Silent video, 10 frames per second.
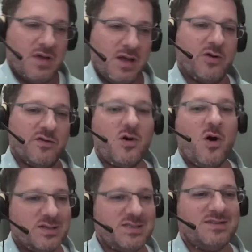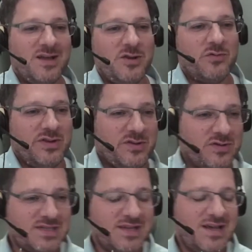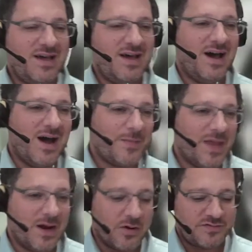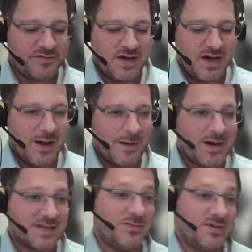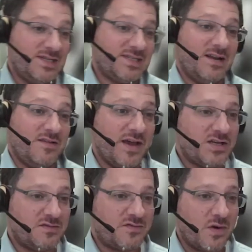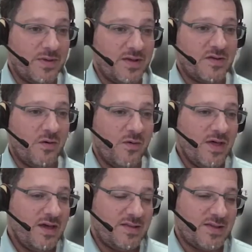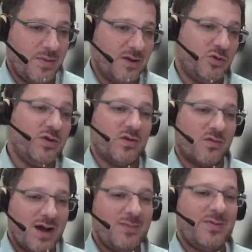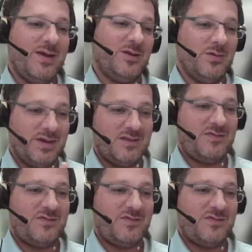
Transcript: a lot of cost, and you reduce a lot of customer dissatisfaction from it. So it's about doing the right thing, doing it